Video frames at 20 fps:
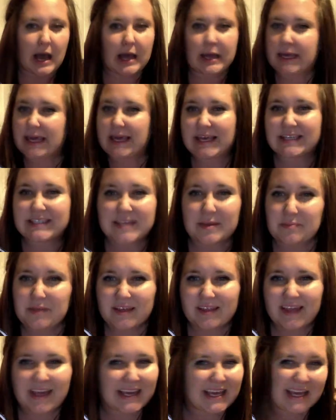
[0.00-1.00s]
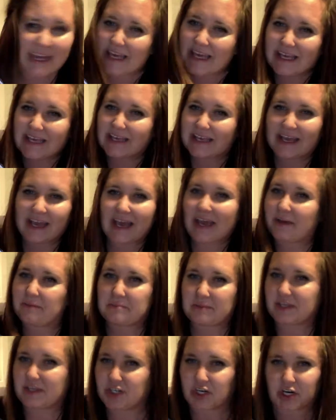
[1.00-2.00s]
something like heat can't
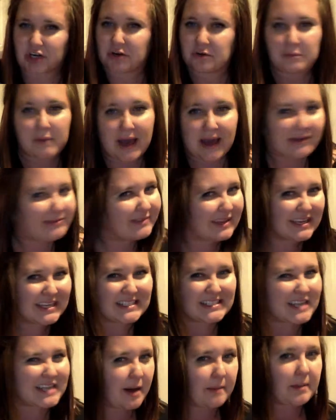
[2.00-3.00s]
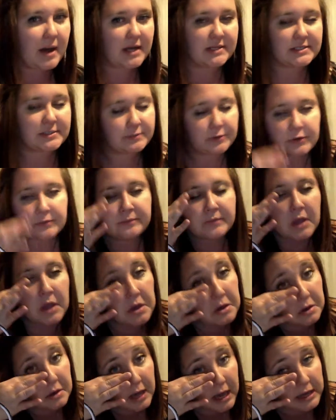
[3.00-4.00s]
be turned away, like it's not possible,
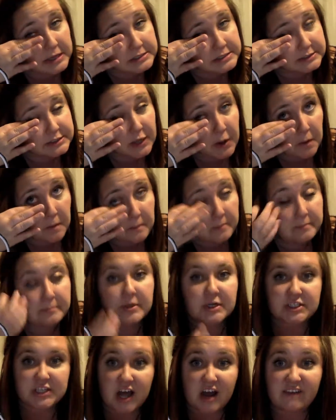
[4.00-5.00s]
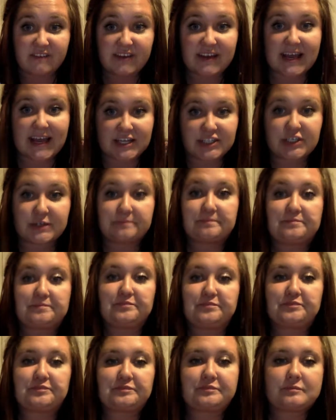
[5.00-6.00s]
okay, so personification.
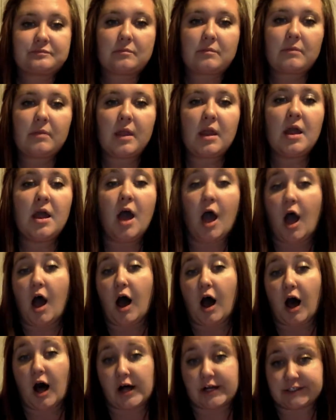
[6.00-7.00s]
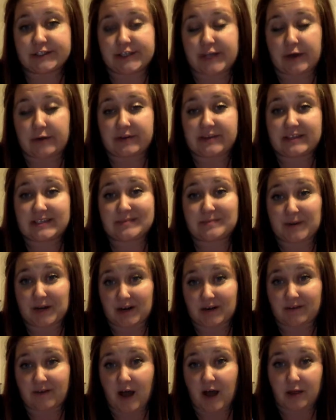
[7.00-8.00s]
Also, in the
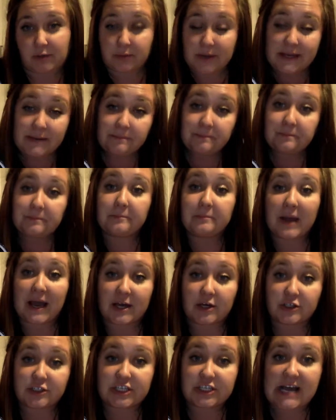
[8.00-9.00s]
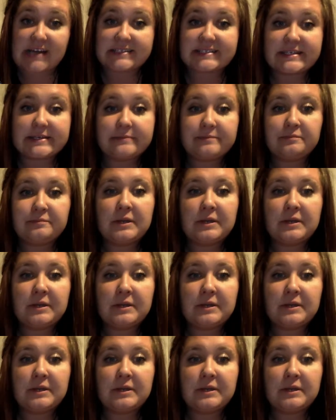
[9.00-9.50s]
spirit of Halloween, Michael Jackson,